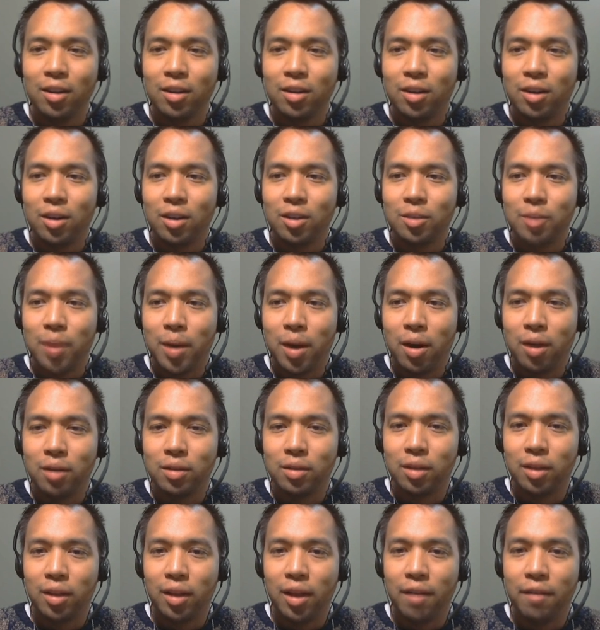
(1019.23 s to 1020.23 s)
Adaar's
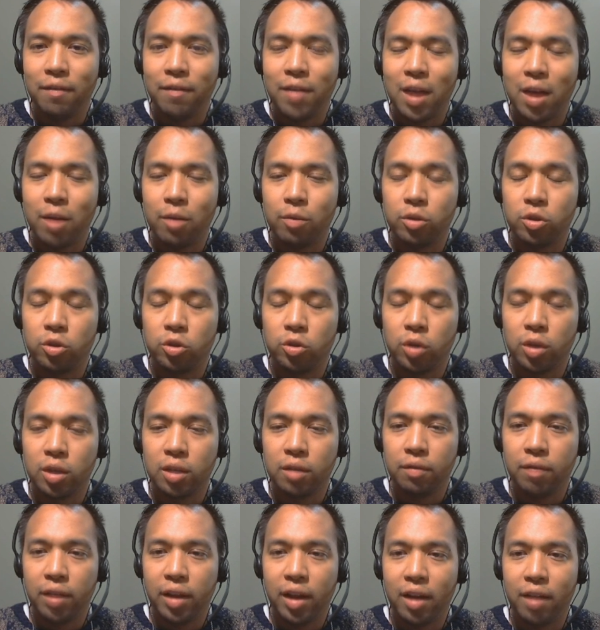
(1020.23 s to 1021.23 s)
parents left that
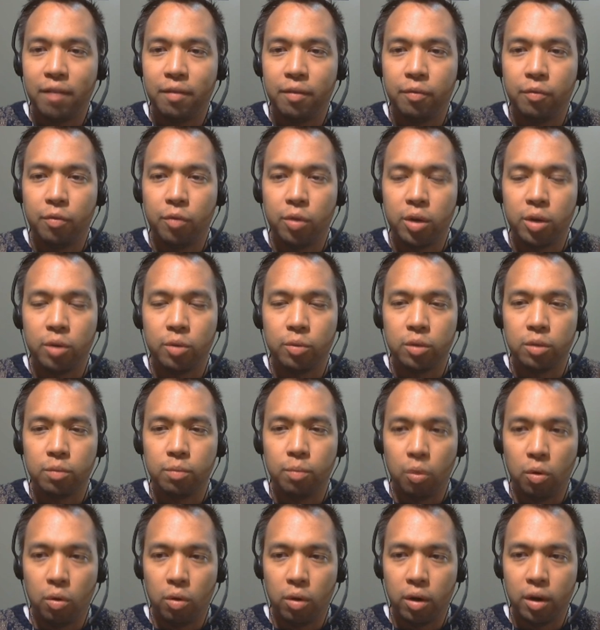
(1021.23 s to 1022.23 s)
restrictive life before he was
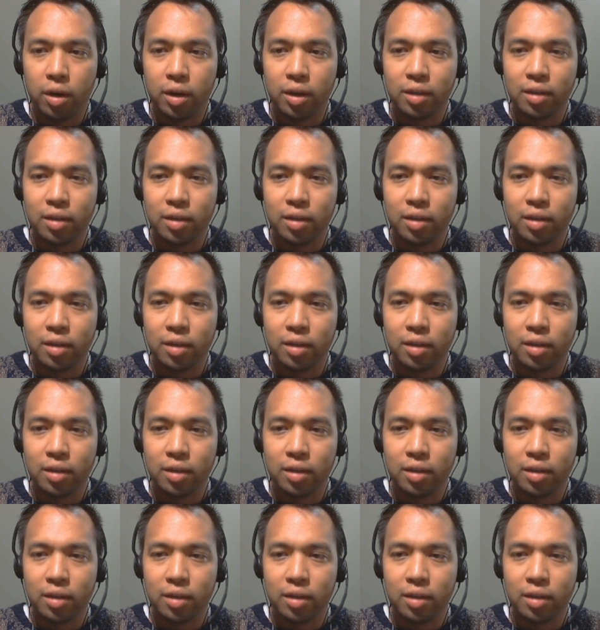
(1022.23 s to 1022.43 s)
born,